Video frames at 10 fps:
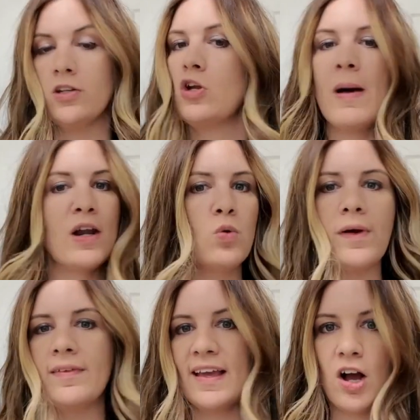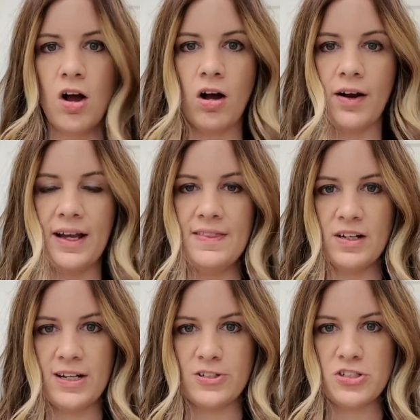no matter where they are in
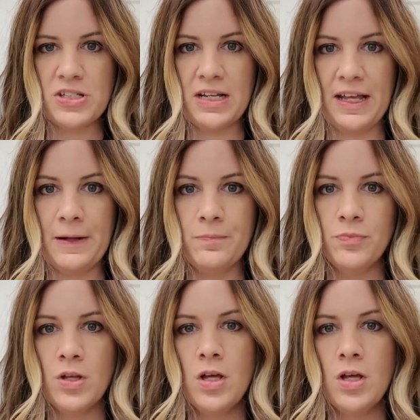their understanding.